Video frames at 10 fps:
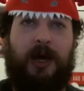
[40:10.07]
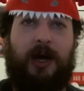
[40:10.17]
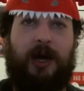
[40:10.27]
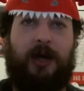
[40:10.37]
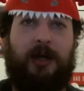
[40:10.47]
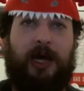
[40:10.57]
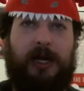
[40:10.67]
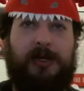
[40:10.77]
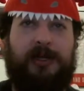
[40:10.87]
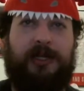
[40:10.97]
I'd
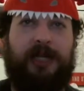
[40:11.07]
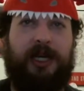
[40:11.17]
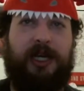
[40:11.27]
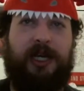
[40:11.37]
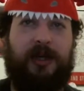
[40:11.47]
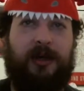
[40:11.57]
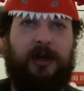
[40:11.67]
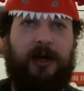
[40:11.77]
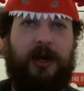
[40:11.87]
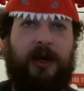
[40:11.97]
like to see
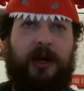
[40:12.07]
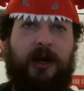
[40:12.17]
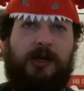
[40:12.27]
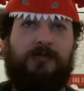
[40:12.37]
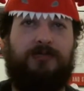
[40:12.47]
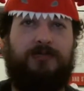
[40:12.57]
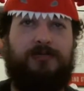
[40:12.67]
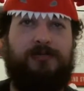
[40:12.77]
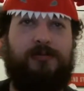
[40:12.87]
um,